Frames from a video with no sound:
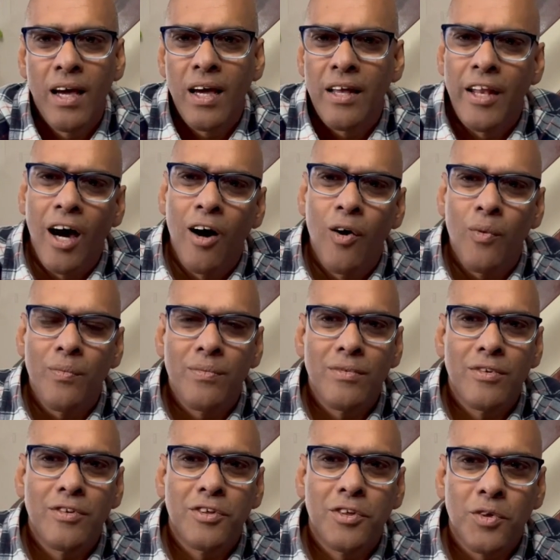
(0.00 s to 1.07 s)
Now,
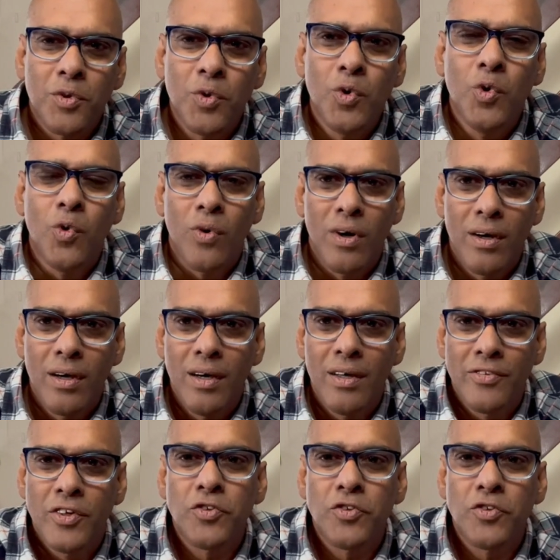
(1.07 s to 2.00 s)
through this